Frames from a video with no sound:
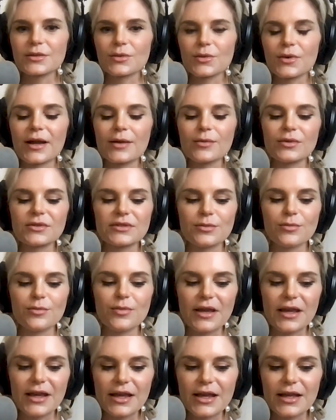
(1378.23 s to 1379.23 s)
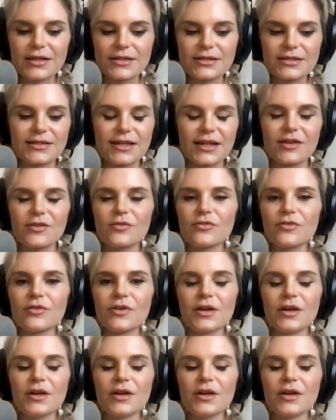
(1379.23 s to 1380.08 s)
We're able to be instead of